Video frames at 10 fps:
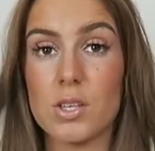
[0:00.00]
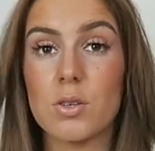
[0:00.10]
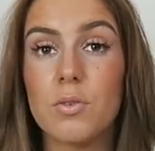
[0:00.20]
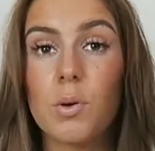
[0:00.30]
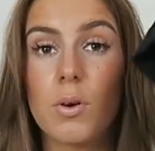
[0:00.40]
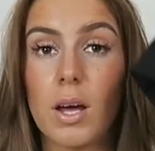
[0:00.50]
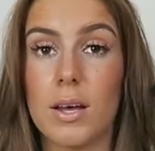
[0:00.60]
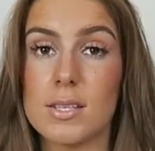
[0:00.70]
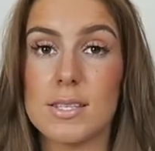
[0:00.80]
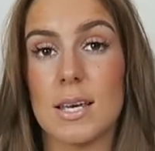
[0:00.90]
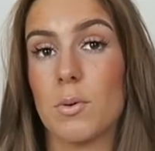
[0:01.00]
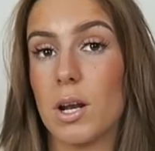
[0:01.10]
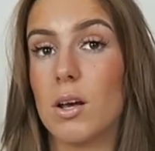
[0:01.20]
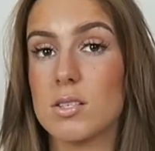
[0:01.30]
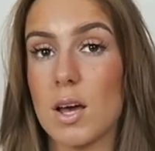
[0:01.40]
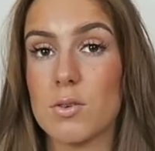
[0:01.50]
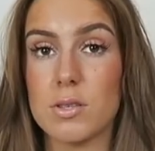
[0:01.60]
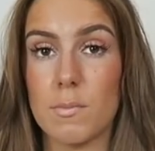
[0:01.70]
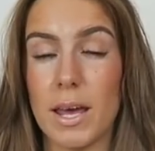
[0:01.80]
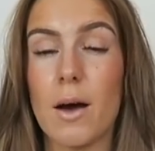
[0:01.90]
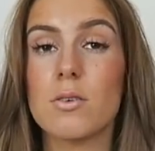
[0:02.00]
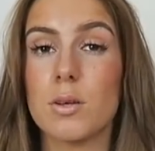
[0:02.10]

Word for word: So if you want to see what it looks like on somebody else,